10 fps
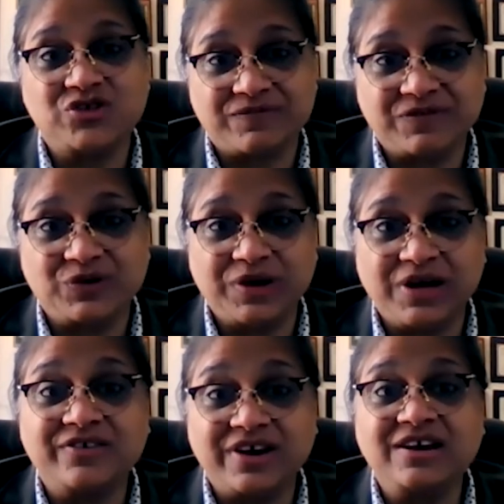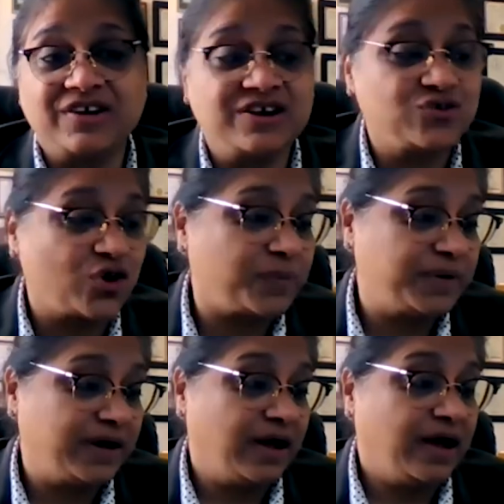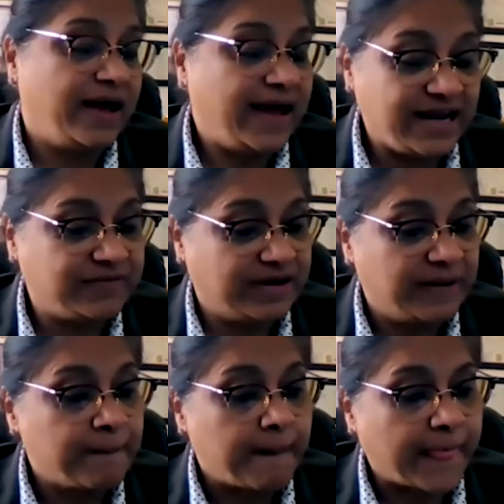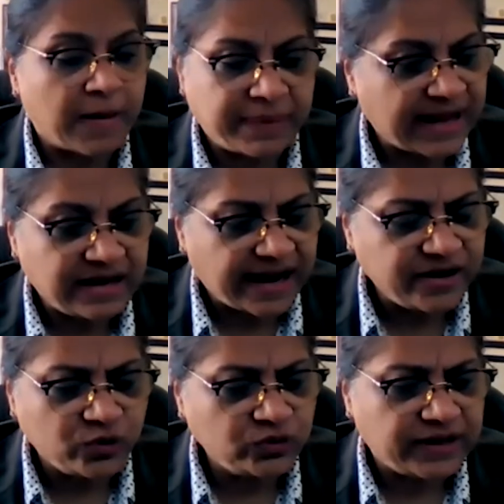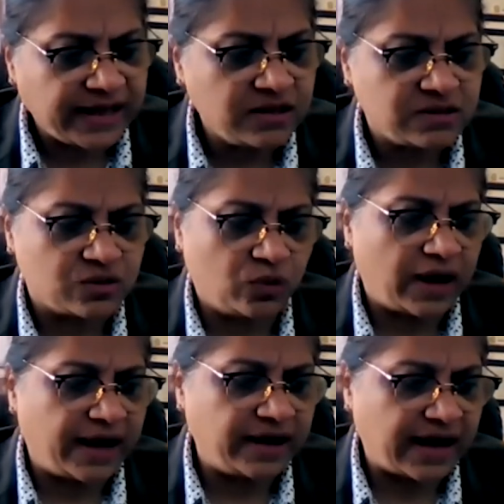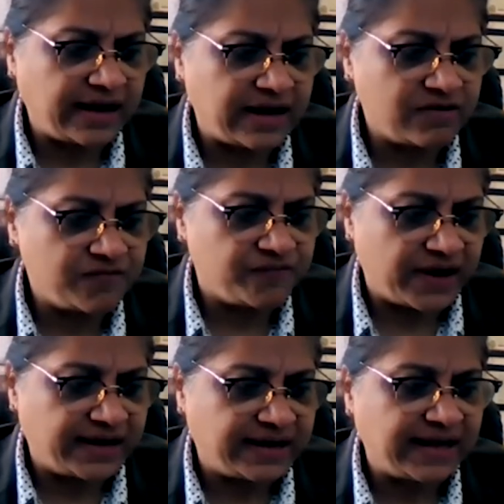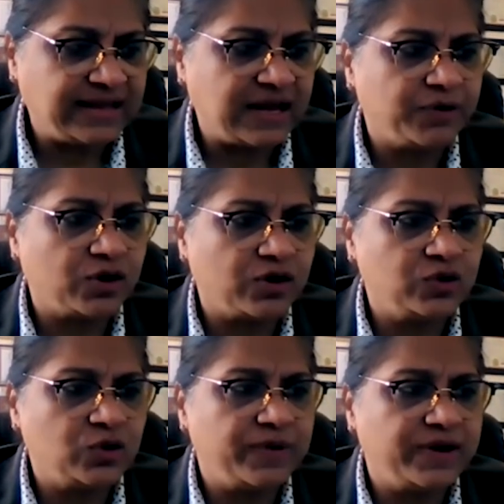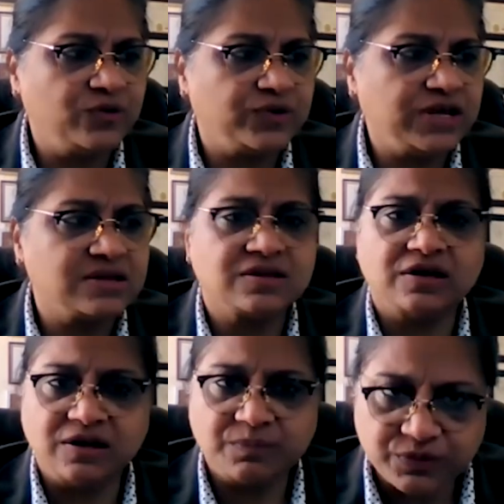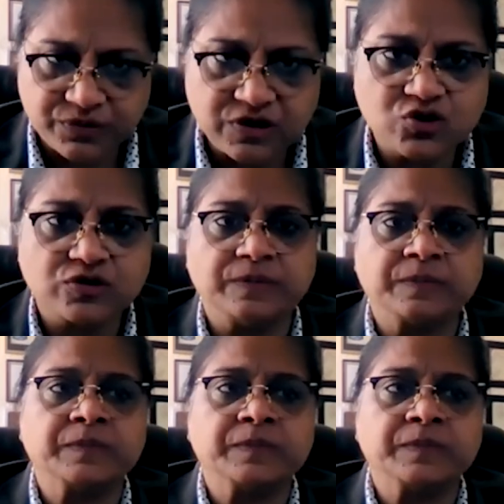chefs are doing a great, great job. Yeah. Anyway, But I, I don't think so. I, I never felt like that, because, you know, when you reach a certain position,